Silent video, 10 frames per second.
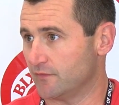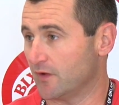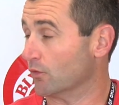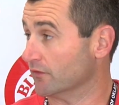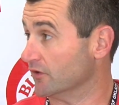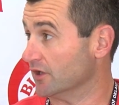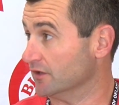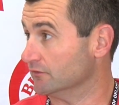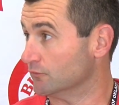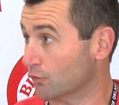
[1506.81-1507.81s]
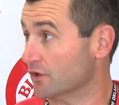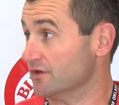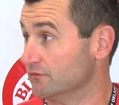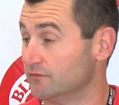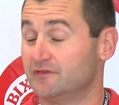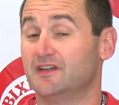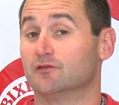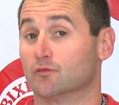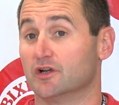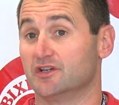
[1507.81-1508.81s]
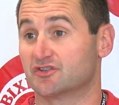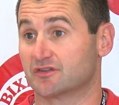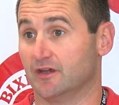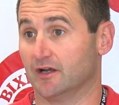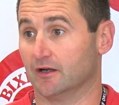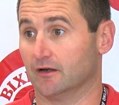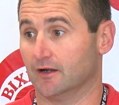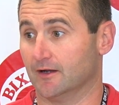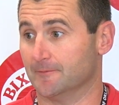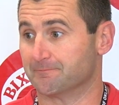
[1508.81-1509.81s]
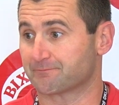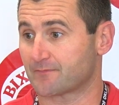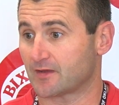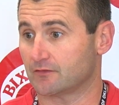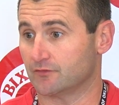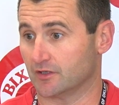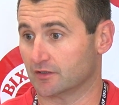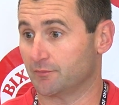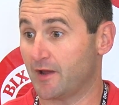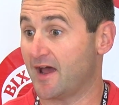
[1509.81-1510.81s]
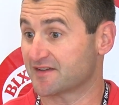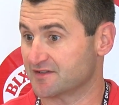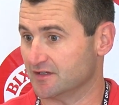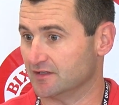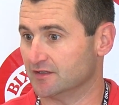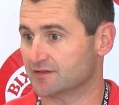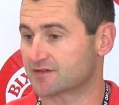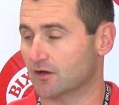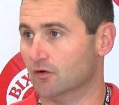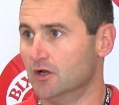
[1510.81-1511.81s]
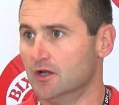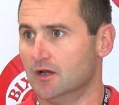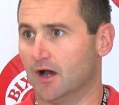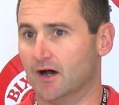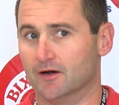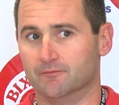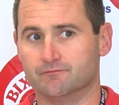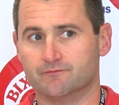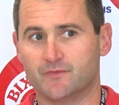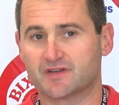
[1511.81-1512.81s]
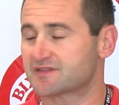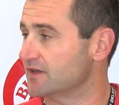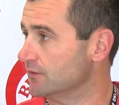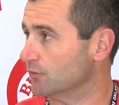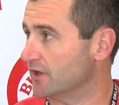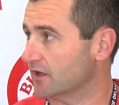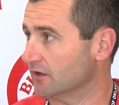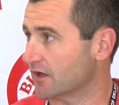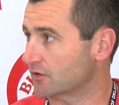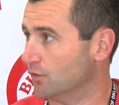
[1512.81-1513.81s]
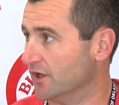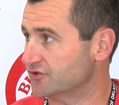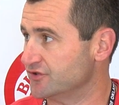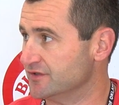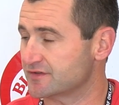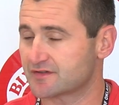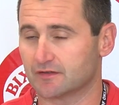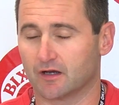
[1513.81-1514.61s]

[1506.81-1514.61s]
they didn't reach their capacity, and so this team we had a lot of questions.